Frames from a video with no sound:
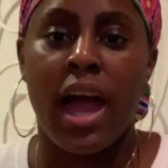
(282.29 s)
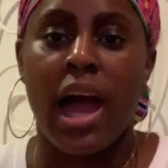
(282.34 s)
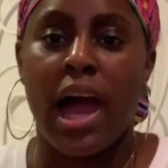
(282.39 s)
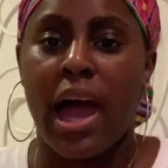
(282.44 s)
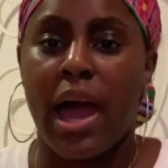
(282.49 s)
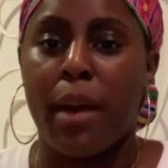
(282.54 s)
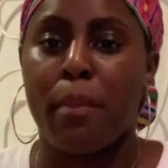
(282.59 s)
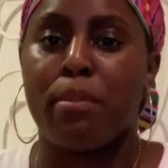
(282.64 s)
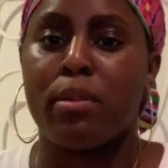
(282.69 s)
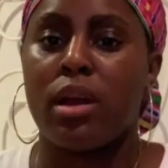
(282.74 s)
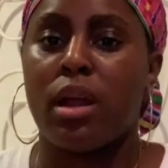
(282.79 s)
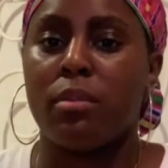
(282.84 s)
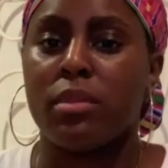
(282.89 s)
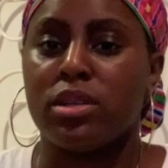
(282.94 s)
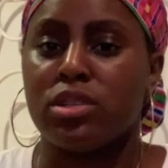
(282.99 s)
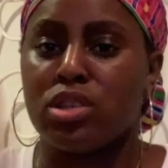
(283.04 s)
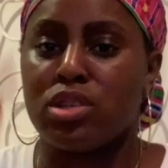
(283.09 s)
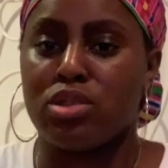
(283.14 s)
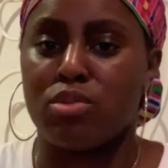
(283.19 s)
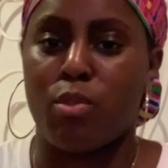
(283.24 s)
I predominantly
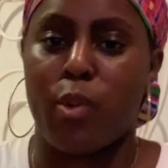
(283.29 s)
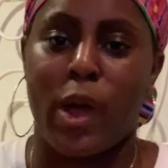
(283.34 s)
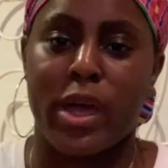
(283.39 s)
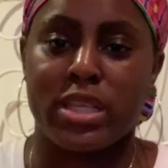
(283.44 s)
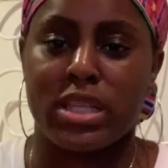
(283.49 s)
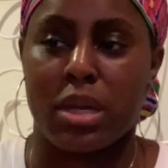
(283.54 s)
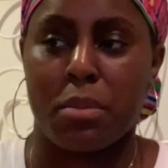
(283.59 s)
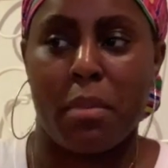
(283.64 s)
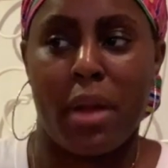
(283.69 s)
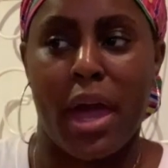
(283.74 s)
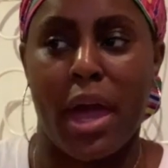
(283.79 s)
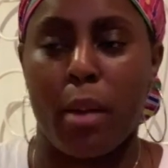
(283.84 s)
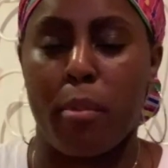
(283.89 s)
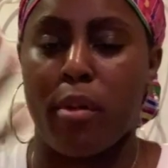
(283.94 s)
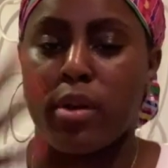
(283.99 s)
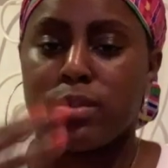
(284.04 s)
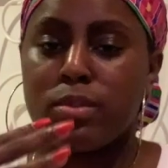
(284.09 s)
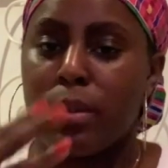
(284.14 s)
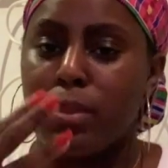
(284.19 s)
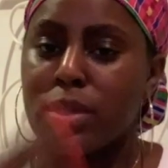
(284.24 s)
just wax like my
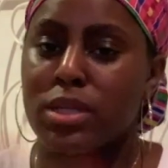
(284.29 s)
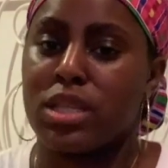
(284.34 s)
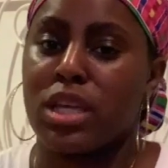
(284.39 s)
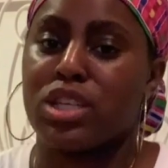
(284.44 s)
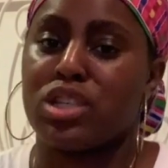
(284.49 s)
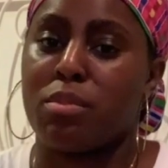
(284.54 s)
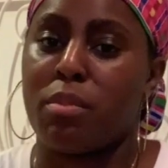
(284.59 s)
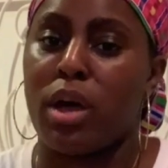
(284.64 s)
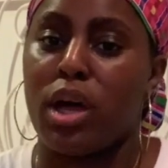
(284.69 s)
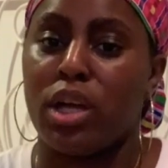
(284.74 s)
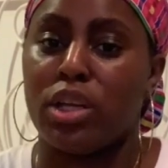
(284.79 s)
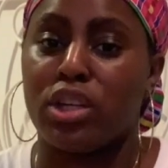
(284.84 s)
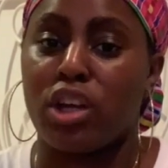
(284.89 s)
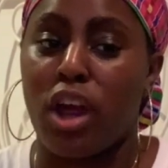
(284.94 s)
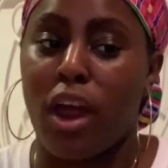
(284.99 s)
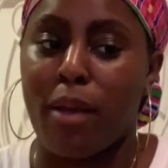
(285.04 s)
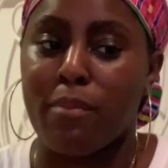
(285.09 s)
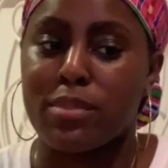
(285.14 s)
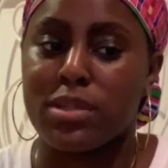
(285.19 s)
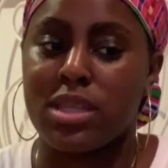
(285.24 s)
eyebrows, my mustache, and my
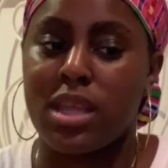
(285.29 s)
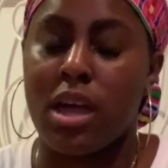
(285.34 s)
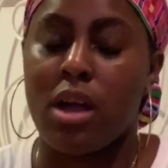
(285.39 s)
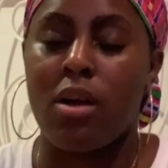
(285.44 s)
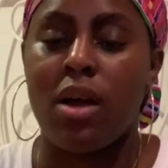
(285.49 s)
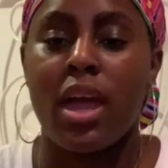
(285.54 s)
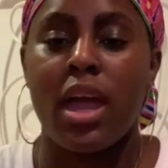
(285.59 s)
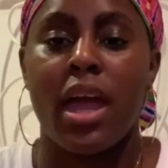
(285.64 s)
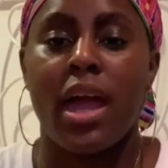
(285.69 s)
underarms now.